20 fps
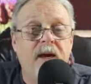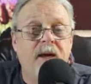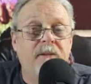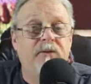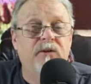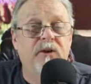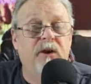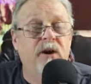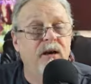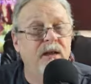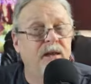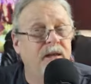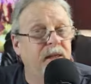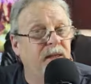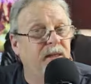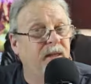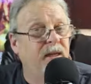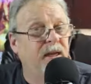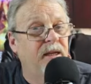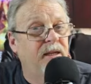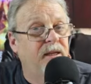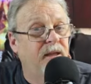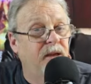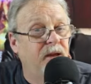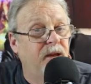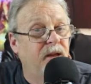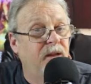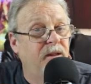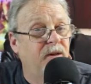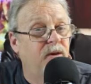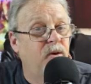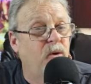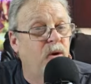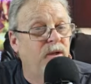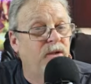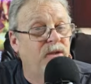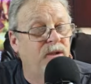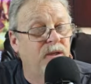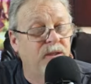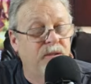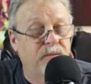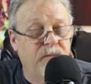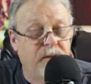I'm sorry I didn't get to get the questions,